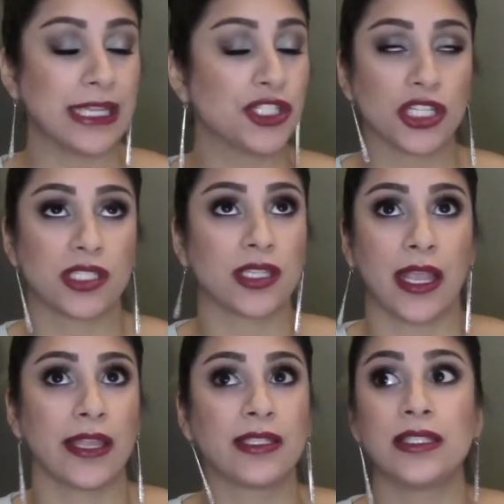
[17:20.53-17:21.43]
It's just,
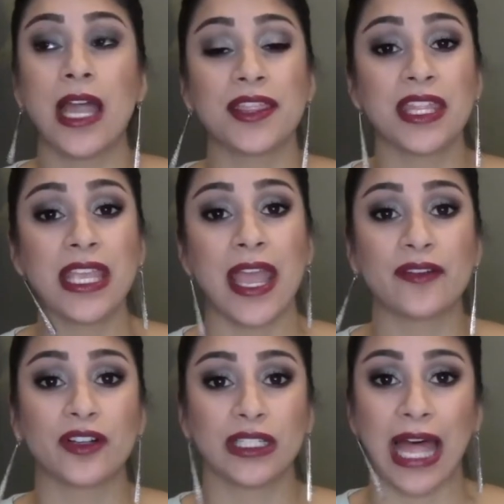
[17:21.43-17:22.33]
it, nothing
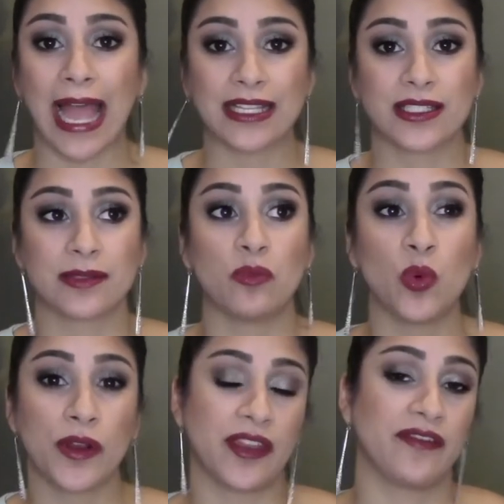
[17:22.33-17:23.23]
ever lasts
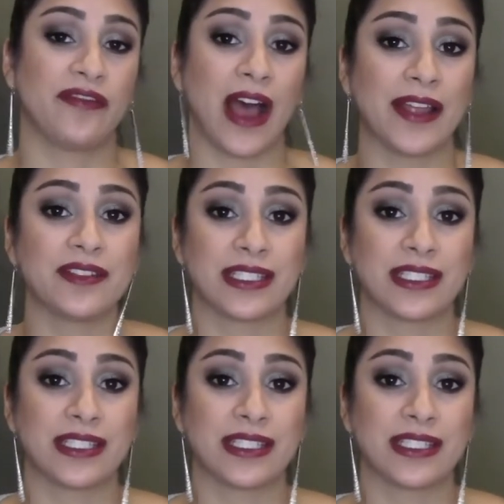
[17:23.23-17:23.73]
more than five